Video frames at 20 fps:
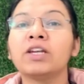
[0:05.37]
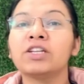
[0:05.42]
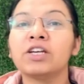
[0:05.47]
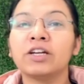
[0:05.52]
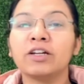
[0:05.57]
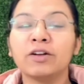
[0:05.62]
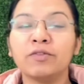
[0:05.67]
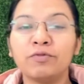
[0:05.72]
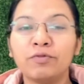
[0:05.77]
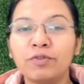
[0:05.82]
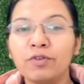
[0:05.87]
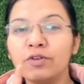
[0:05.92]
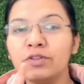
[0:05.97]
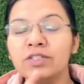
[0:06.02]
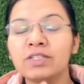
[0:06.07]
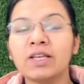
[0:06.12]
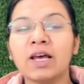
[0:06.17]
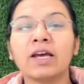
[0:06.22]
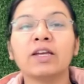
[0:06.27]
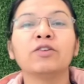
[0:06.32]
channel
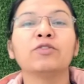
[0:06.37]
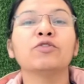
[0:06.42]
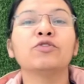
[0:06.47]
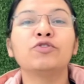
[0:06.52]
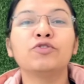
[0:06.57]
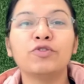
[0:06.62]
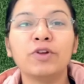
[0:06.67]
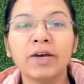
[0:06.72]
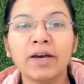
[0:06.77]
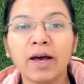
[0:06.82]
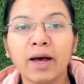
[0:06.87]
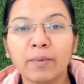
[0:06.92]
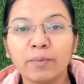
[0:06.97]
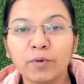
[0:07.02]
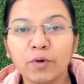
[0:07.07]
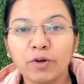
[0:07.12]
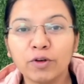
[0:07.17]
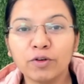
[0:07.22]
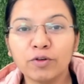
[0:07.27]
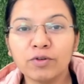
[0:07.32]
Foodscito, today I am
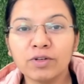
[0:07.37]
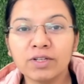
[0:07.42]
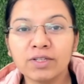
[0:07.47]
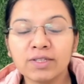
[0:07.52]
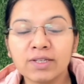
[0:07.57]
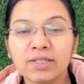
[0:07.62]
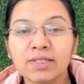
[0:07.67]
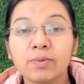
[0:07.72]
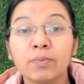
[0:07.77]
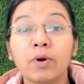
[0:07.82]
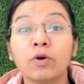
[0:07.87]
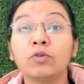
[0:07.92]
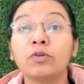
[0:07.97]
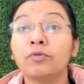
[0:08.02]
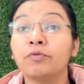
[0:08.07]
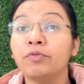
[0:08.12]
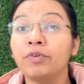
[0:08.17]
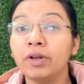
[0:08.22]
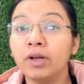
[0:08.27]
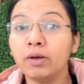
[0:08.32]
going to discuss about
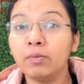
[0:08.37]
a very